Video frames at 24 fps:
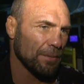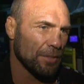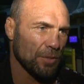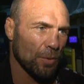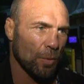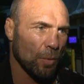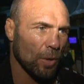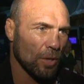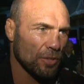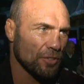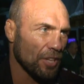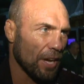He's a
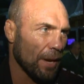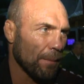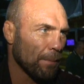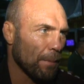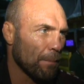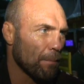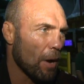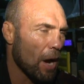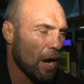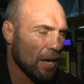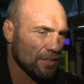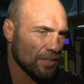world
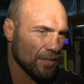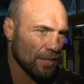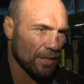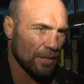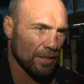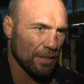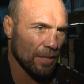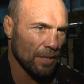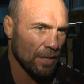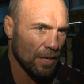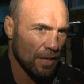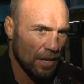champion boxer.
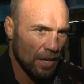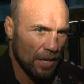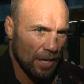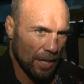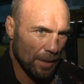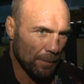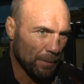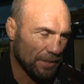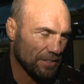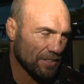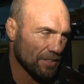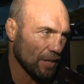
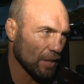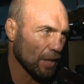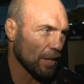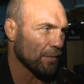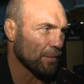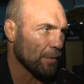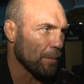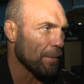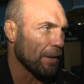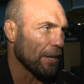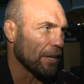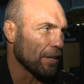It'd be silly
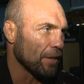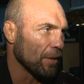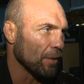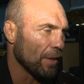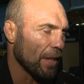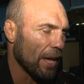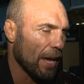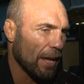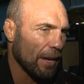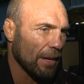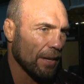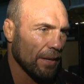for me to do
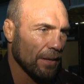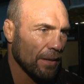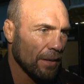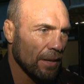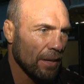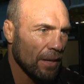that